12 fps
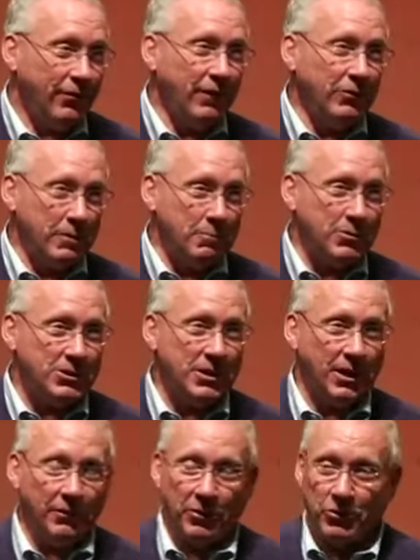
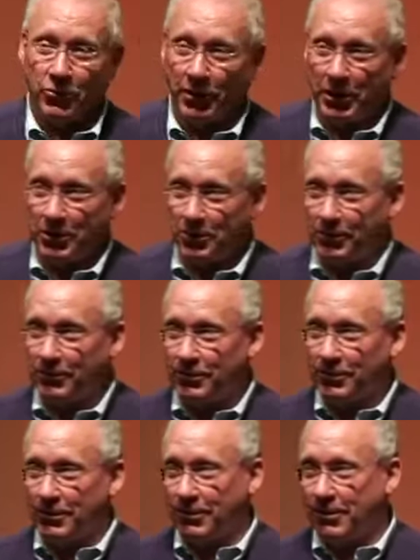50% of your
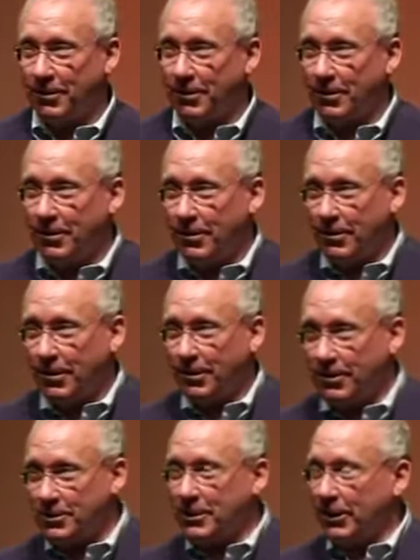20-year-olds
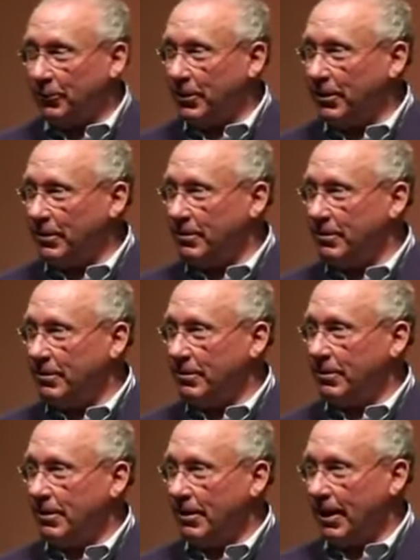in this country
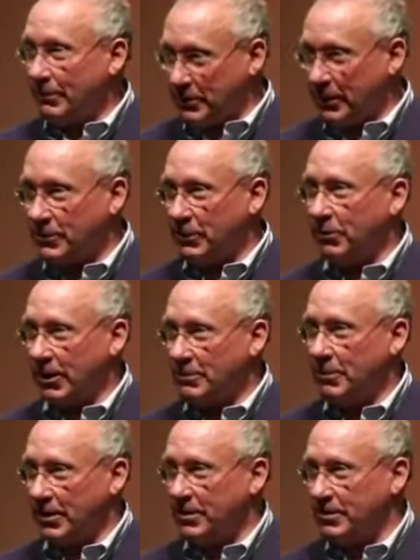have a sexually
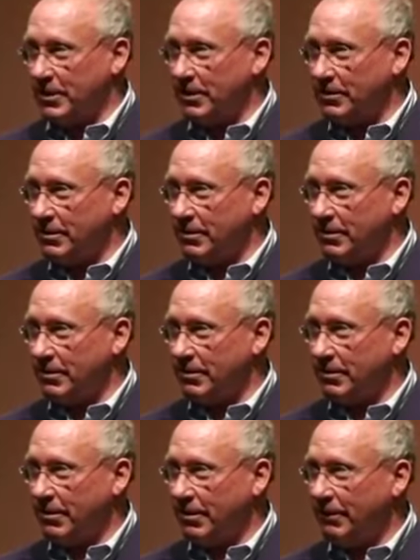transmitted disease.
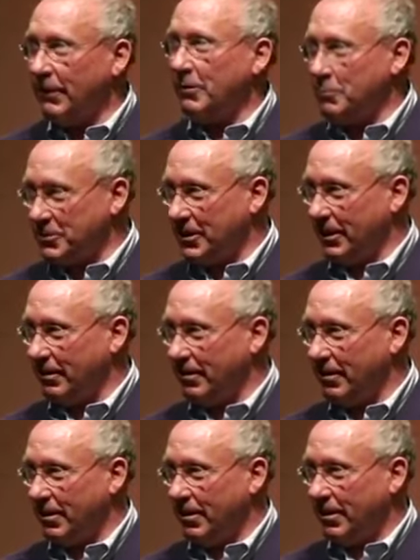50%.
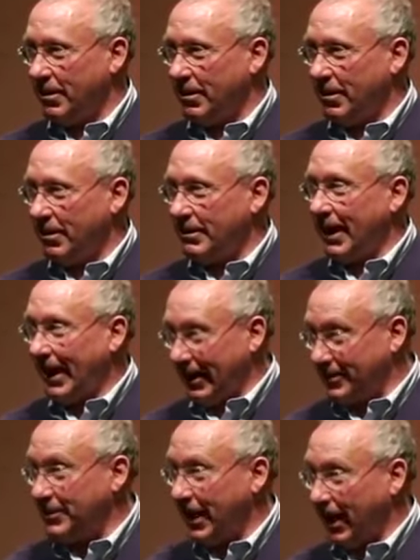Not
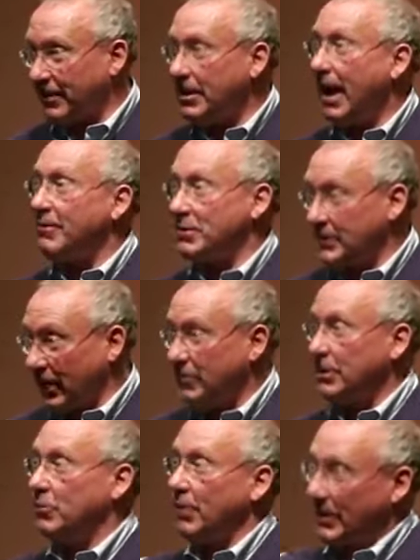had sex, have a
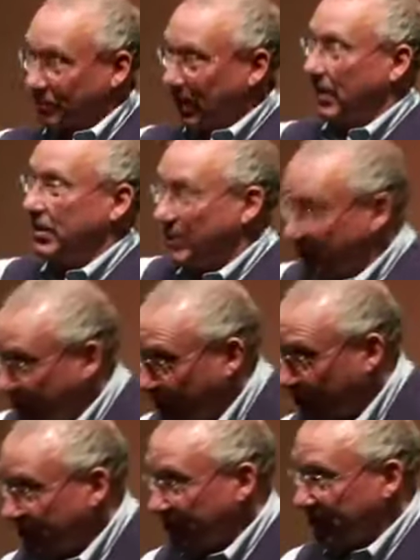sexually transmitted
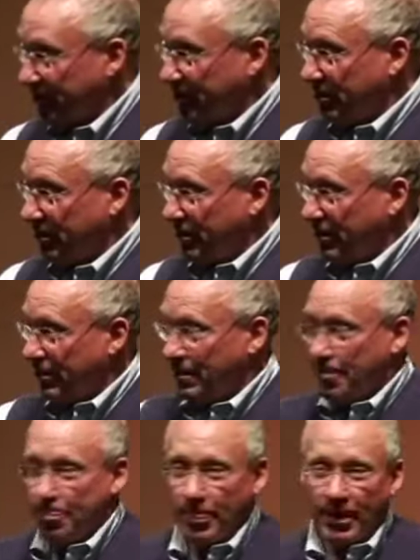disease.
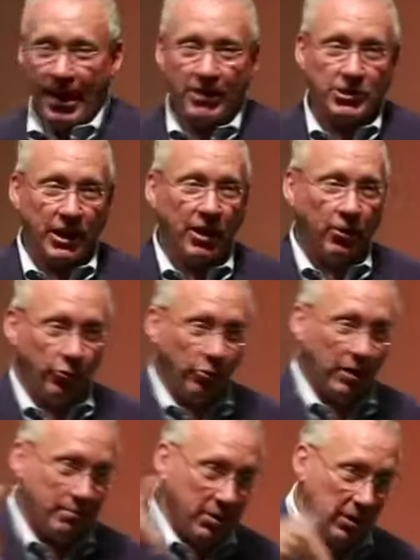Actually,
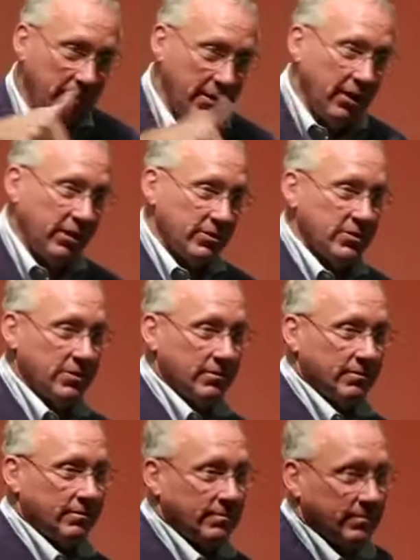120 million Americans do.